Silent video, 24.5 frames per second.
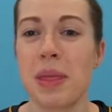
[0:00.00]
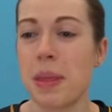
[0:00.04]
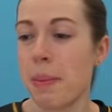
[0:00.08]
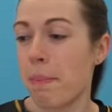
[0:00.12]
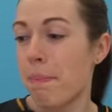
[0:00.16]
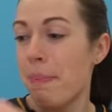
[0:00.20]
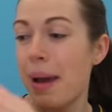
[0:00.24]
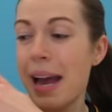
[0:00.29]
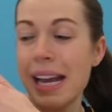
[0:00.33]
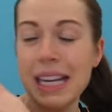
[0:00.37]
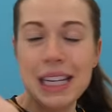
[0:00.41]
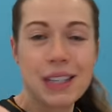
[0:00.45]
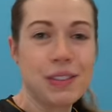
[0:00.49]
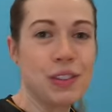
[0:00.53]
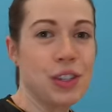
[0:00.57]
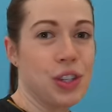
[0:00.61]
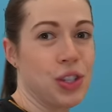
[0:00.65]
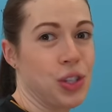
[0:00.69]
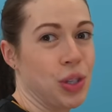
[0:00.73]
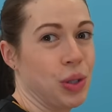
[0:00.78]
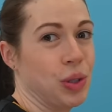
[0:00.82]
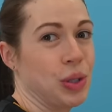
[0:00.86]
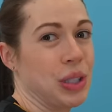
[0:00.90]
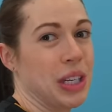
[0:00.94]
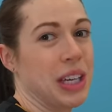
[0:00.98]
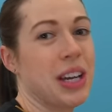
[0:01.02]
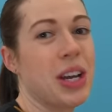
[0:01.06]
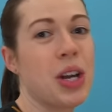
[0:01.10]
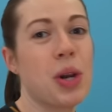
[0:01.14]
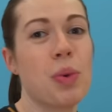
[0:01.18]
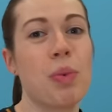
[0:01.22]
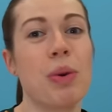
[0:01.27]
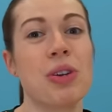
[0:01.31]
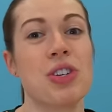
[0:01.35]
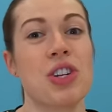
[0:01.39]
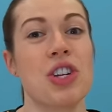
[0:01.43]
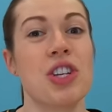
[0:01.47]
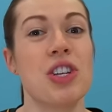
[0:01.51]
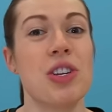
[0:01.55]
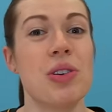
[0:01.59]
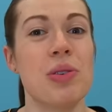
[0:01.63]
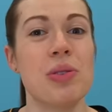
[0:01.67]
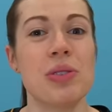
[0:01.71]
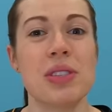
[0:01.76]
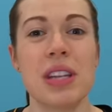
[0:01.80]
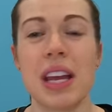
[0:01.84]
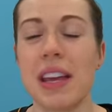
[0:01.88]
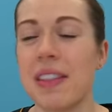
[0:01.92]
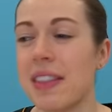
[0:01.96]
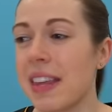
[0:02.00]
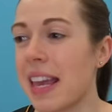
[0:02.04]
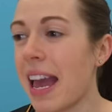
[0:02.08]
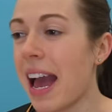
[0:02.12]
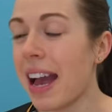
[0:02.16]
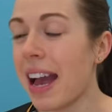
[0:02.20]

in the back of your shoulder, which are used in the